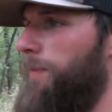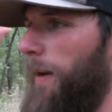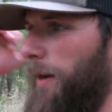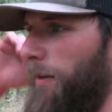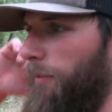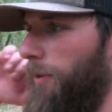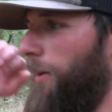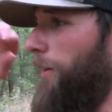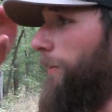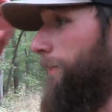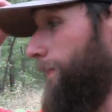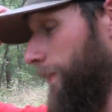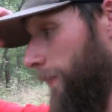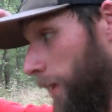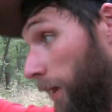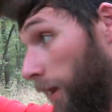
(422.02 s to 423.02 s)
back over here.
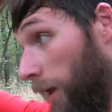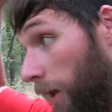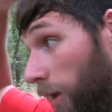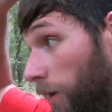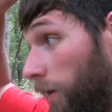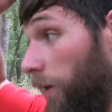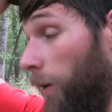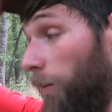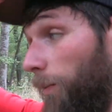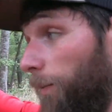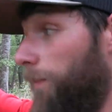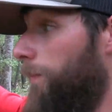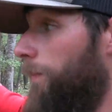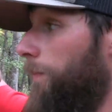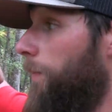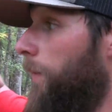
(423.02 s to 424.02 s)
Nope.
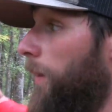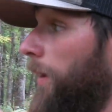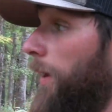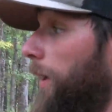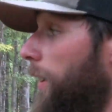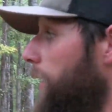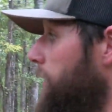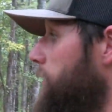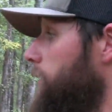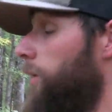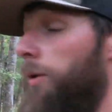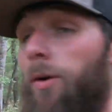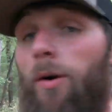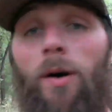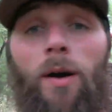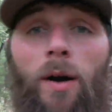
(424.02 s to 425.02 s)

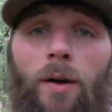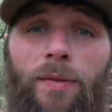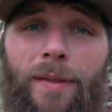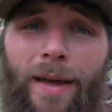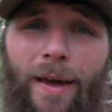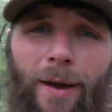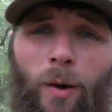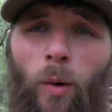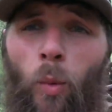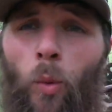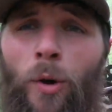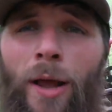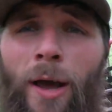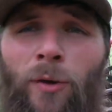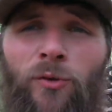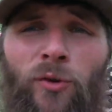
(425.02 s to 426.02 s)
So that worn
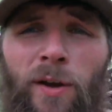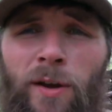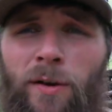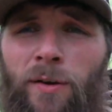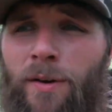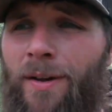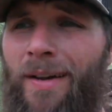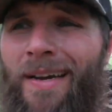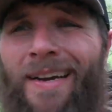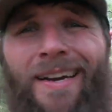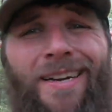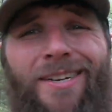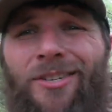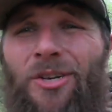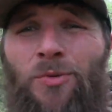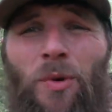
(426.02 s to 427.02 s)
out trail
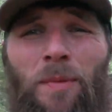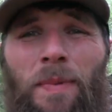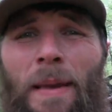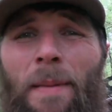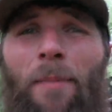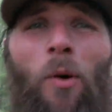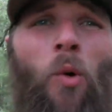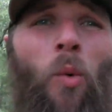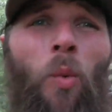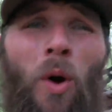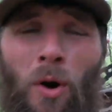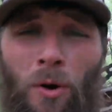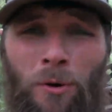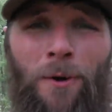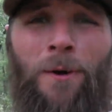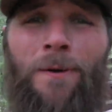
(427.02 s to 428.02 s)
is just where people
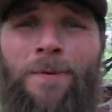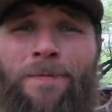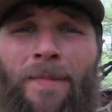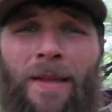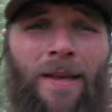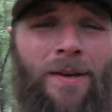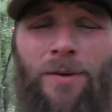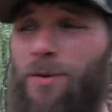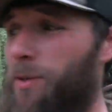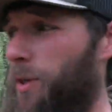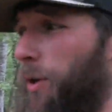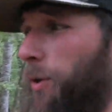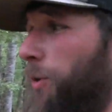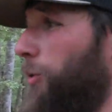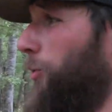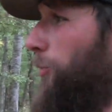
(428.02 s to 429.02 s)
walk.
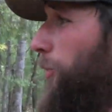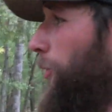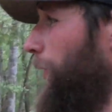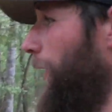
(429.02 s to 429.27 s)
So going to pull